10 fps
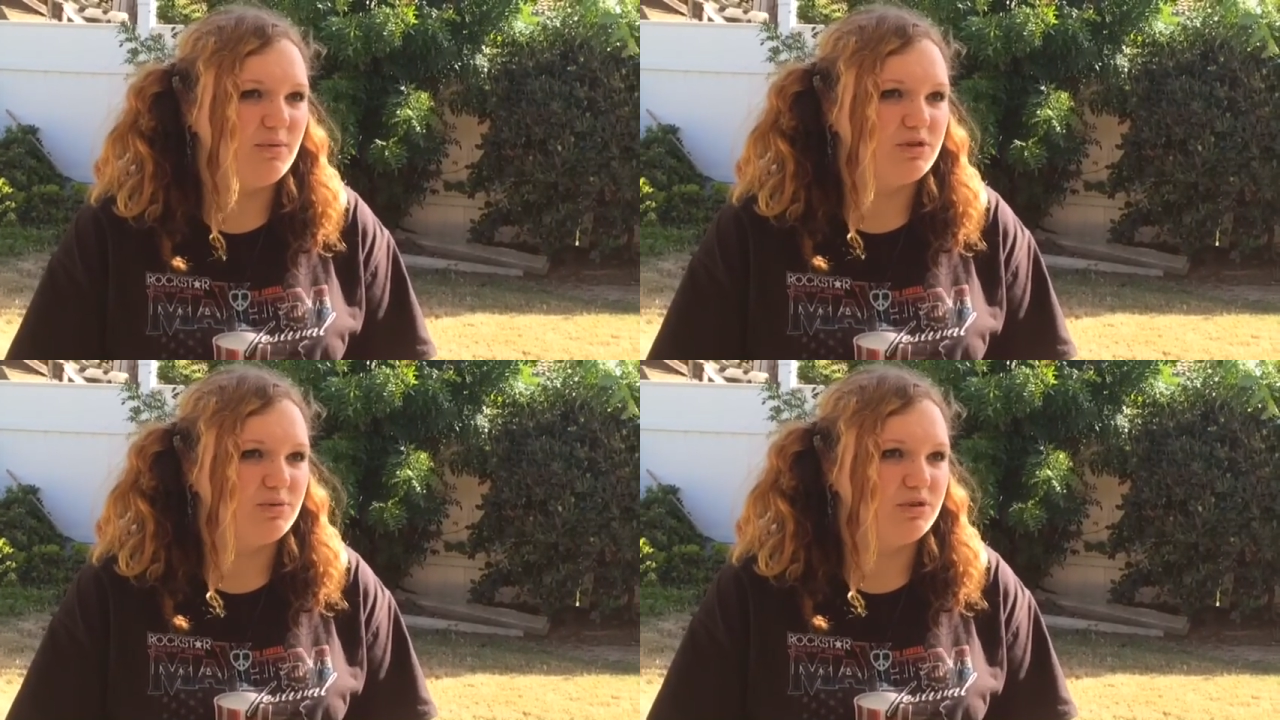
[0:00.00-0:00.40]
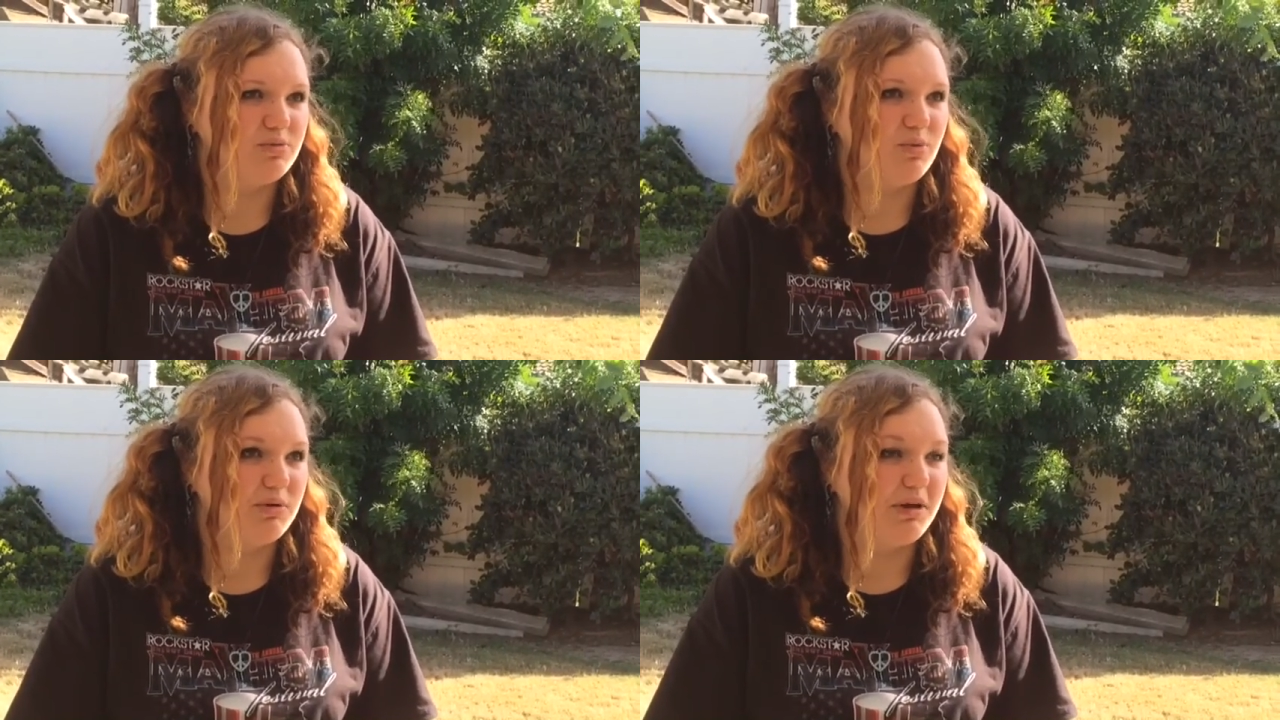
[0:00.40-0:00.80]
I was with
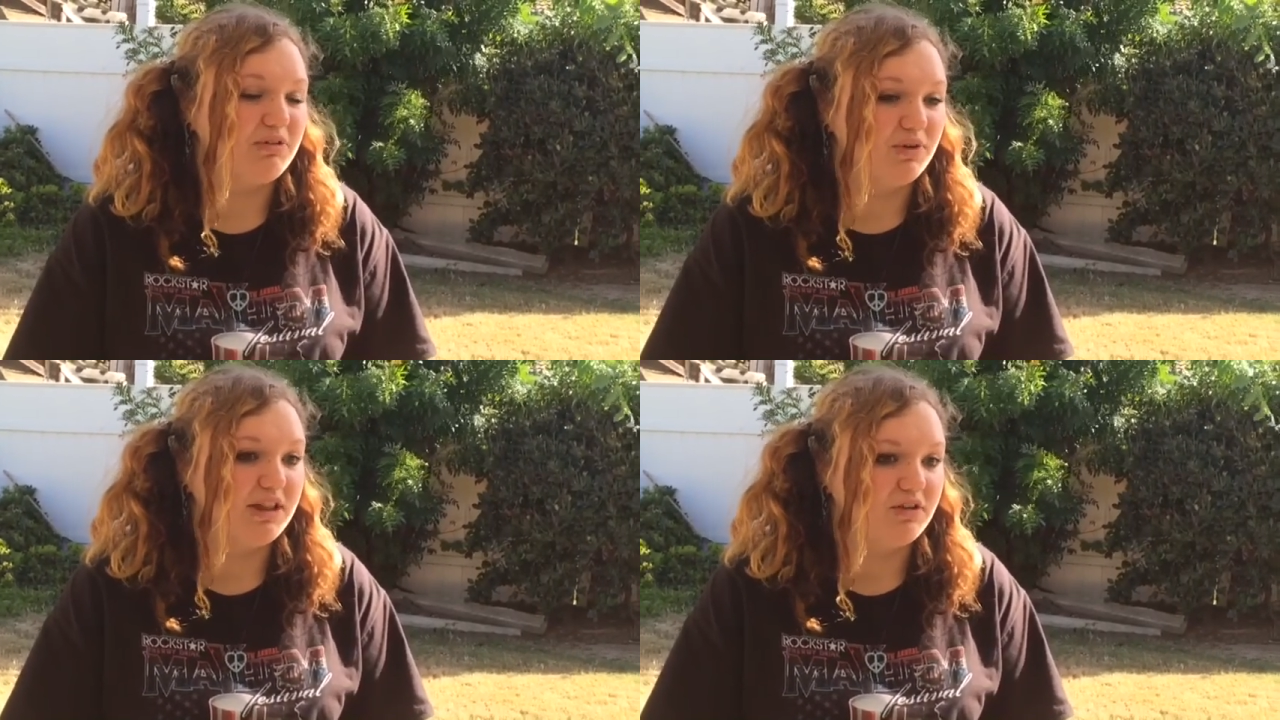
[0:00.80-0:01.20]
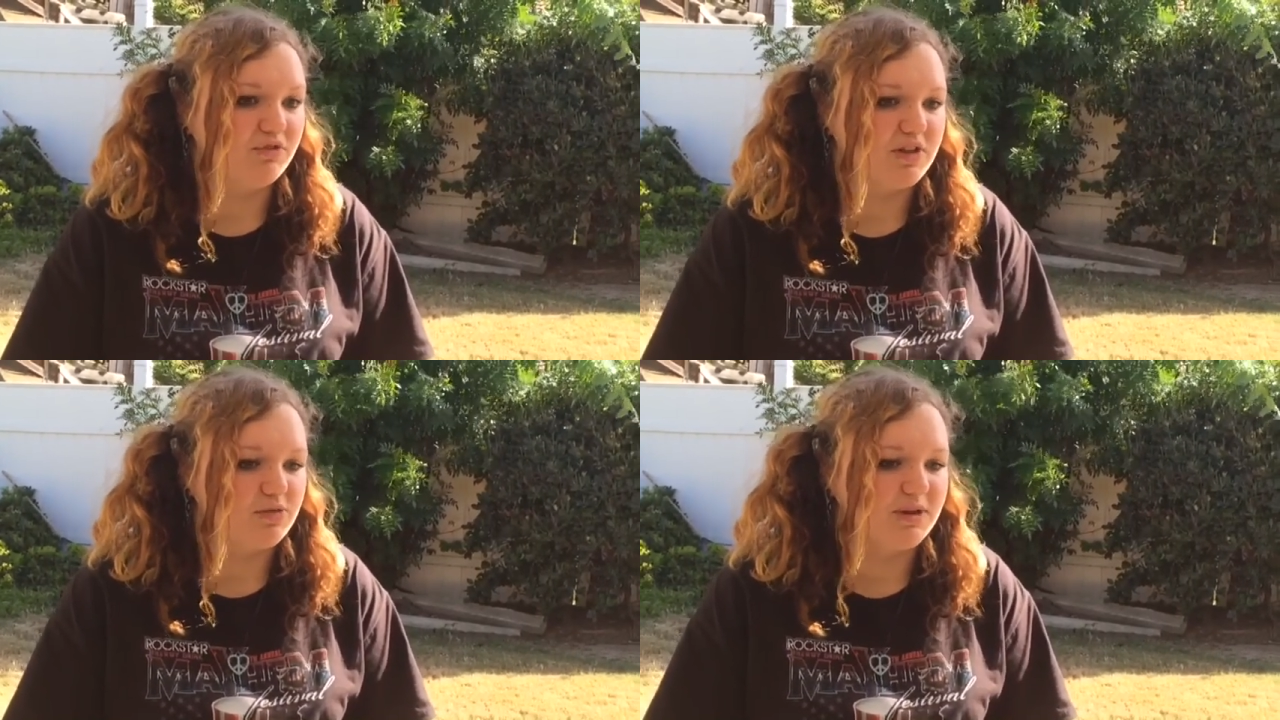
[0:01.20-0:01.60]
one of my really good friends,